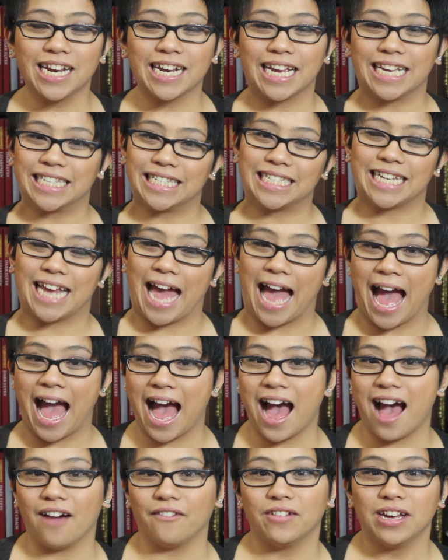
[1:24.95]
nice to
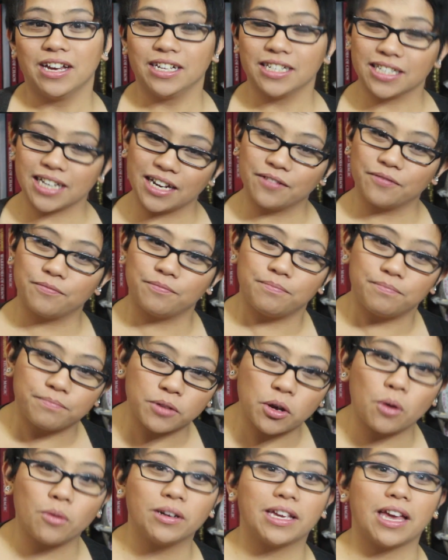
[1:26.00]
have to kind of
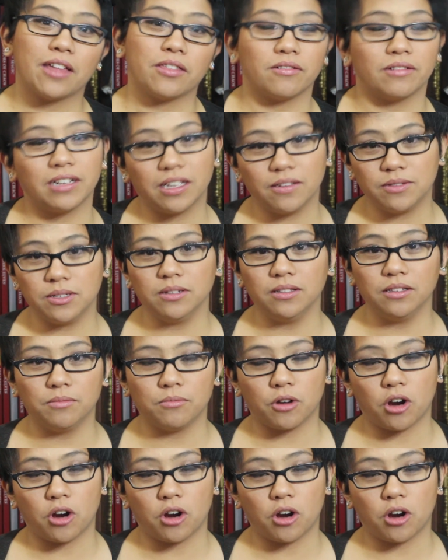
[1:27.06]
go together and gives you a little